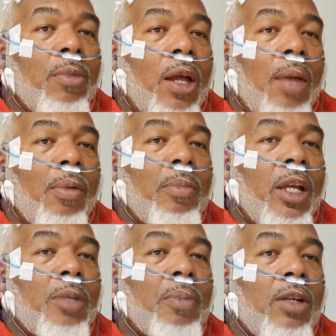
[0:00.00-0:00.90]
I'm
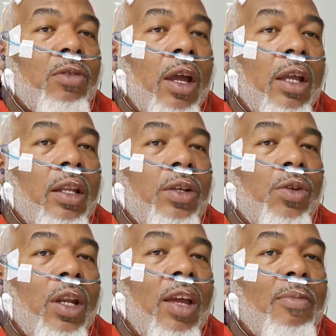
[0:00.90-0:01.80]
amazed, Black Dragon, that you
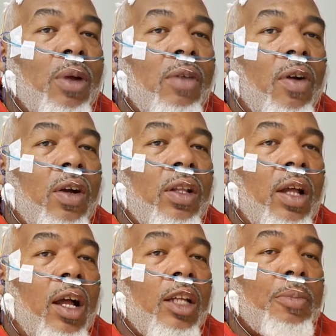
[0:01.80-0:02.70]
can have Braveheart in the
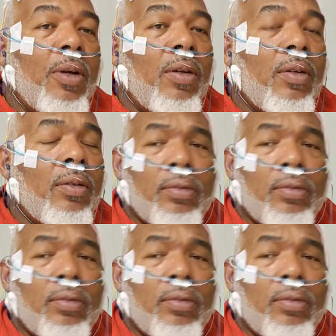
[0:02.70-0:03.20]
hospital.